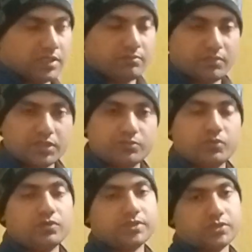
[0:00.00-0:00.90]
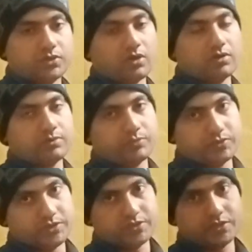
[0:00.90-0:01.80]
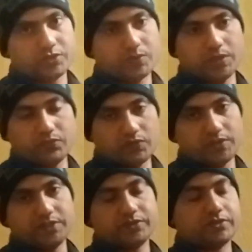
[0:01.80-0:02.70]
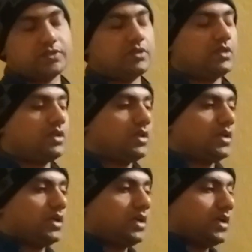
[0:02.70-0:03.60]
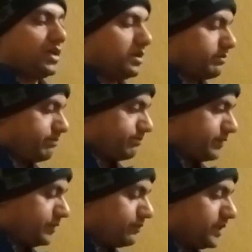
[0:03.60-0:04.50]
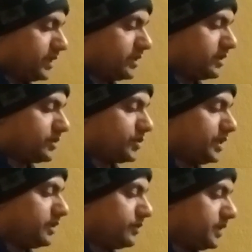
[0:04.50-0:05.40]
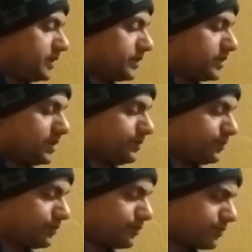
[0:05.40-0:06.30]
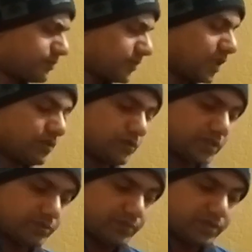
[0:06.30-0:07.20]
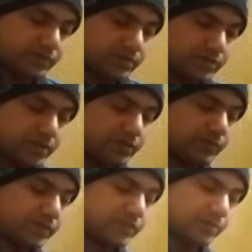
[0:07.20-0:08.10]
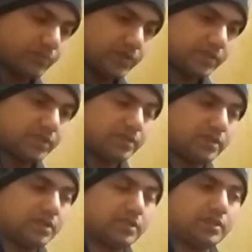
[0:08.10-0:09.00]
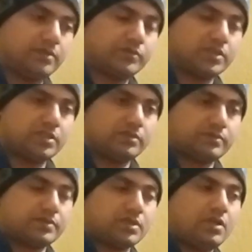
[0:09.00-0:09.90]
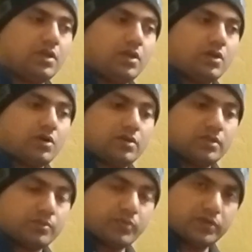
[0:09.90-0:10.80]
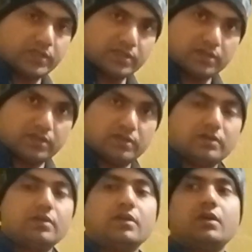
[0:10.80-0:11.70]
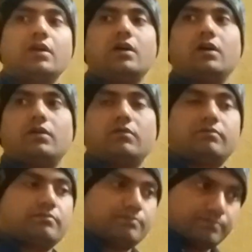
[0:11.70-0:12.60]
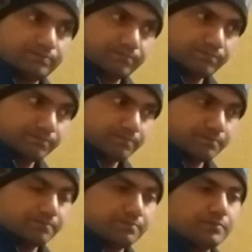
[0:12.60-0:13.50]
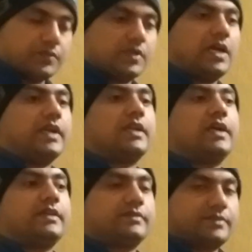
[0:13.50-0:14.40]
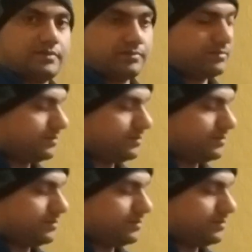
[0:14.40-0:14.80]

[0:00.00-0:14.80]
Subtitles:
in much more stronger position to influence different trade unions. So it means trade unions separated themselves on the political uh, guidelines.